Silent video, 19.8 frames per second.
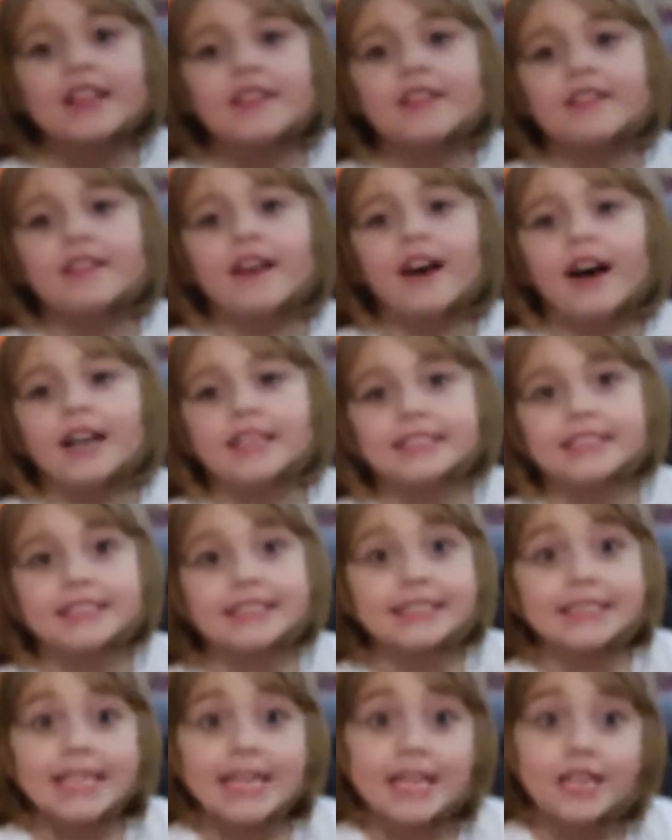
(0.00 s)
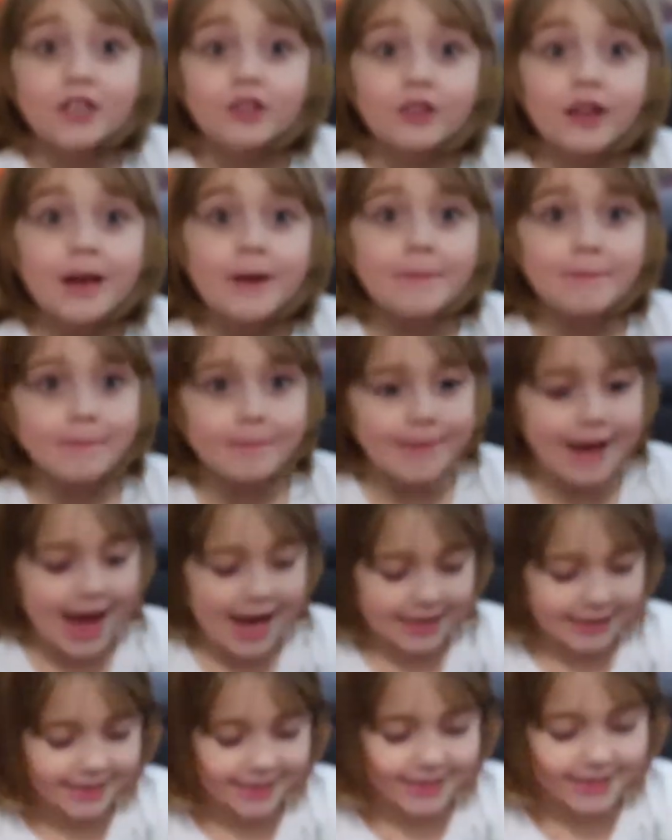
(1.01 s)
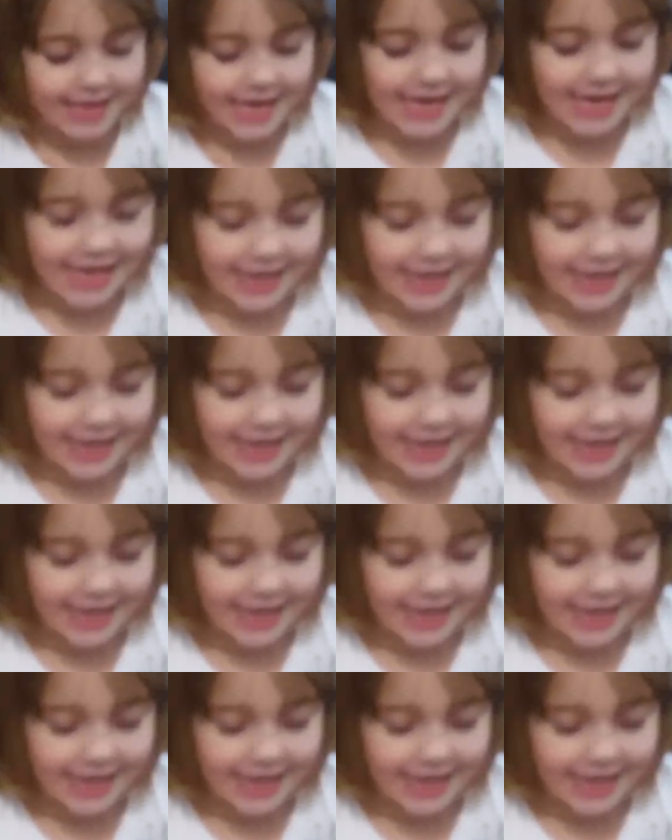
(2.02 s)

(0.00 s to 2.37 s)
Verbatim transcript: the secret message.